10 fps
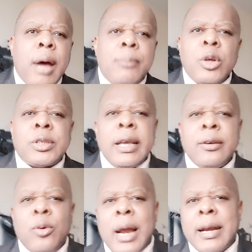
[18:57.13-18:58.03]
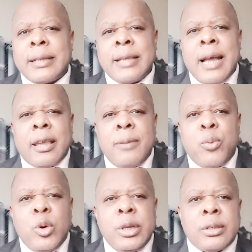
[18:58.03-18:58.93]
I'm not saying go and attack a
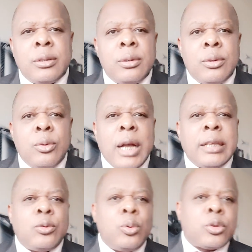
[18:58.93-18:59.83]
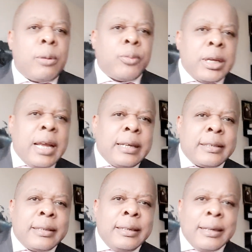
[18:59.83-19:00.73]
police. Go and do something that
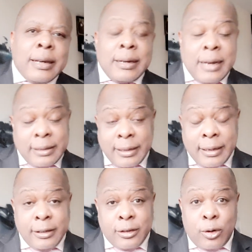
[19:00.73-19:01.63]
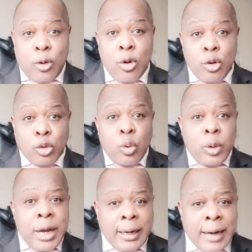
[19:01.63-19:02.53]
is illegal, that's against the law. Do the